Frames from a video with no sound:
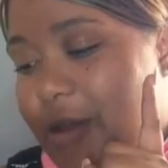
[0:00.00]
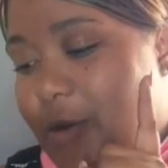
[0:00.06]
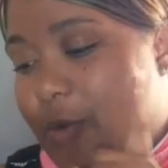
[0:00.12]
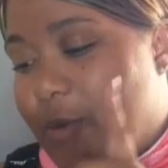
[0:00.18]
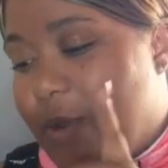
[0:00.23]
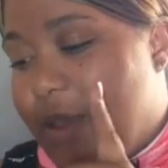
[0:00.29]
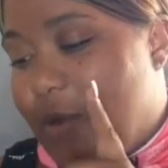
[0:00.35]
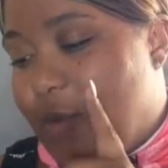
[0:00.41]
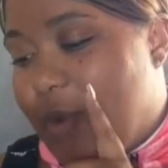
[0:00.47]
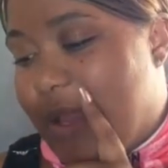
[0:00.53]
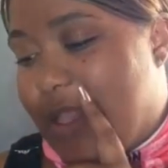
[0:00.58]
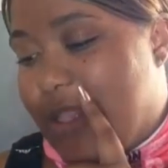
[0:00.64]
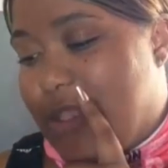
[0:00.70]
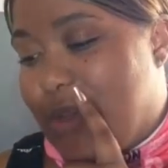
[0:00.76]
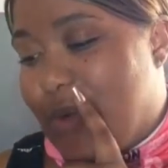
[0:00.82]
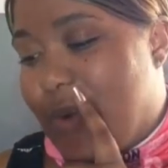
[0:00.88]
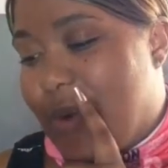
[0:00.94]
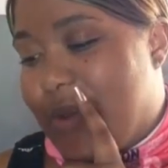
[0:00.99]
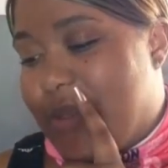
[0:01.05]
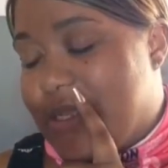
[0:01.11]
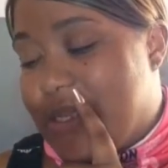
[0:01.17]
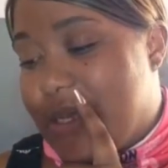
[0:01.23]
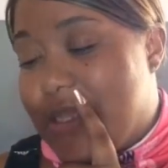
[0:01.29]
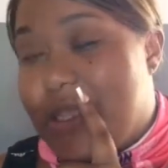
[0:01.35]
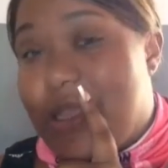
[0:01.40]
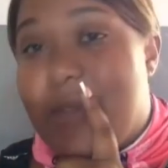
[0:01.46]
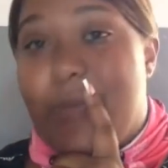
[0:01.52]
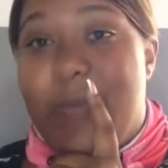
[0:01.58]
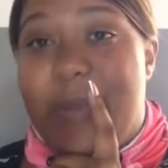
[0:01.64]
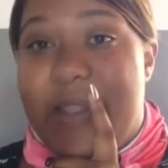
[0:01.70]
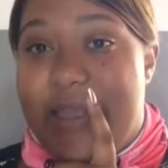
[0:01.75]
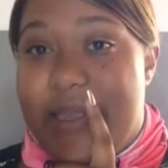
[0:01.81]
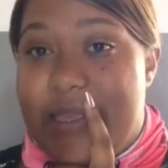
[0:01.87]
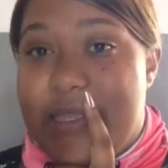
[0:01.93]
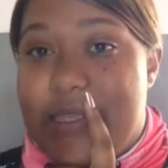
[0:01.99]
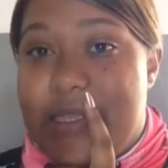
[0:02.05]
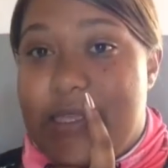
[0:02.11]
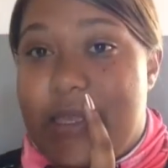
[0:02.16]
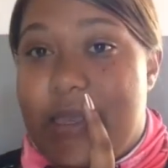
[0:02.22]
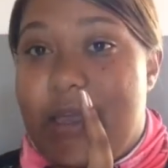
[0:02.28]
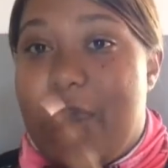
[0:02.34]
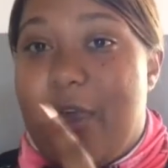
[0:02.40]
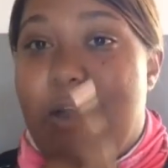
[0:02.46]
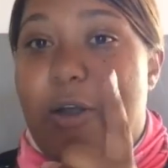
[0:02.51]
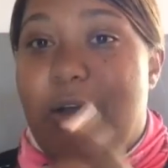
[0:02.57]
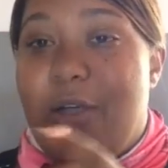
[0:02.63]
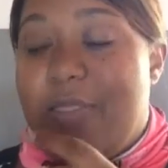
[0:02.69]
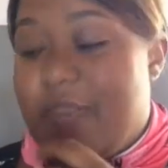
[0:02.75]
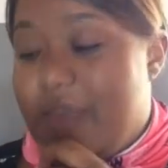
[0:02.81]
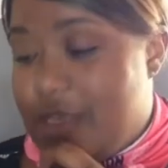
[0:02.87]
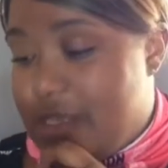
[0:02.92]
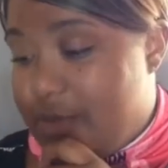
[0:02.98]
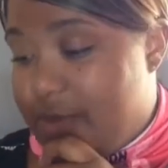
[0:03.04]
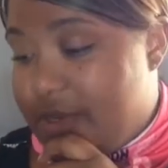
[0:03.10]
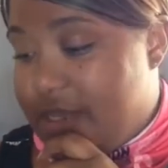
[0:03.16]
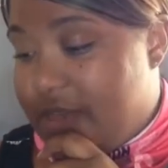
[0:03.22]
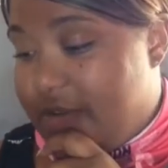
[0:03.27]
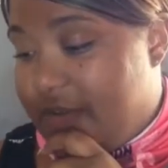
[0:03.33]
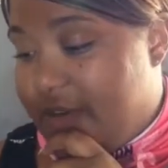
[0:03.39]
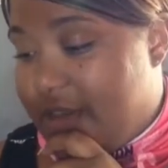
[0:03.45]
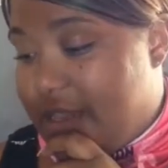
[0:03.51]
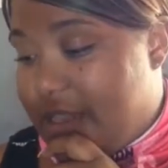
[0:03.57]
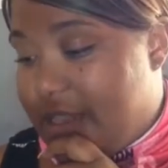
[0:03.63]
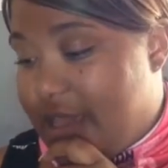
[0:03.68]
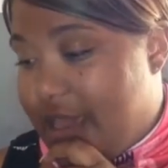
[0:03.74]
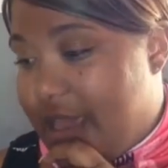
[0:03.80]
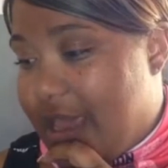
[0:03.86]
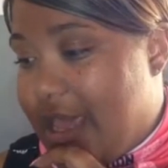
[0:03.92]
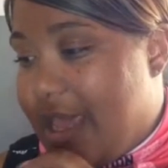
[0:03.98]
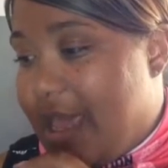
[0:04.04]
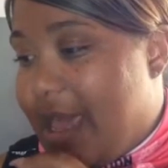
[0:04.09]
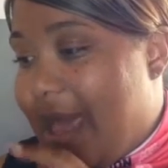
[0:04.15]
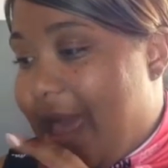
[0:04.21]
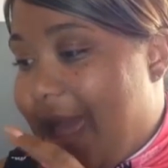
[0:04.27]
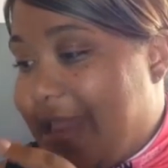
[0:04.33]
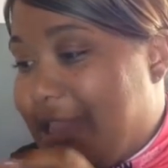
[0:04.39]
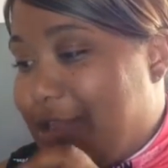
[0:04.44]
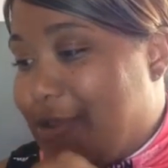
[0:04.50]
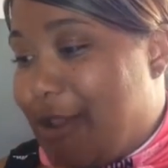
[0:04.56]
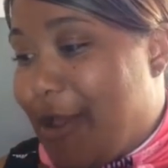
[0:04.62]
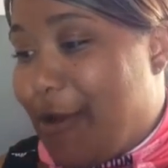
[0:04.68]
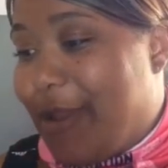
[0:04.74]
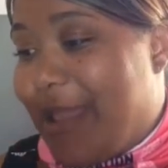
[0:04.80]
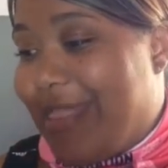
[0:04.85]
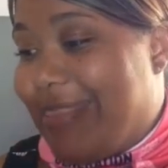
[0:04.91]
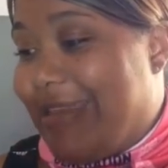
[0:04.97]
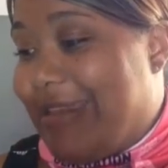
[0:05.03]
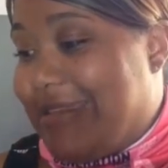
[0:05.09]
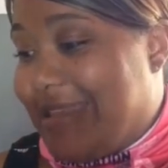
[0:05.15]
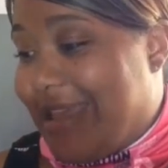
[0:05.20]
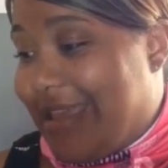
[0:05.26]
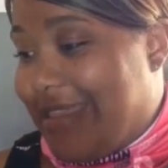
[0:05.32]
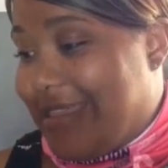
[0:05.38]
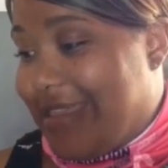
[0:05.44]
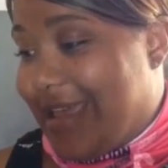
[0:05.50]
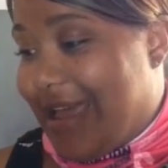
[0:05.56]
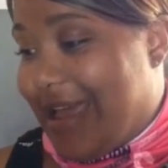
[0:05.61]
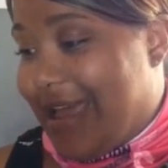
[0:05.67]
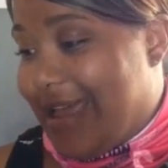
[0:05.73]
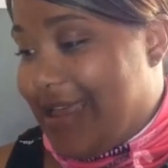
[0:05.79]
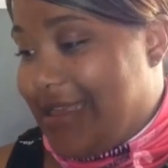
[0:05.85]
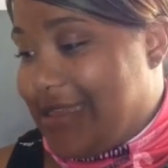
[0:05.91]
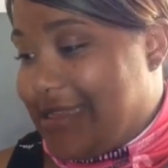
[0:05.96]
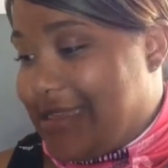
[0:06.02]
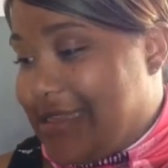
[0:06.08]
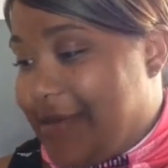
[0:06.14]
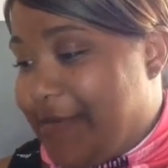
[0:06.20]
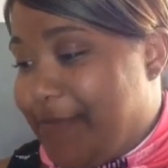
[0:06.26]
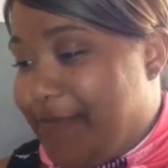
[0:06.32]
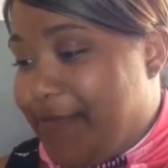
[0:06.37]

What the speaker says: we went to a certain place on this specific day. I need to now get the date, guys.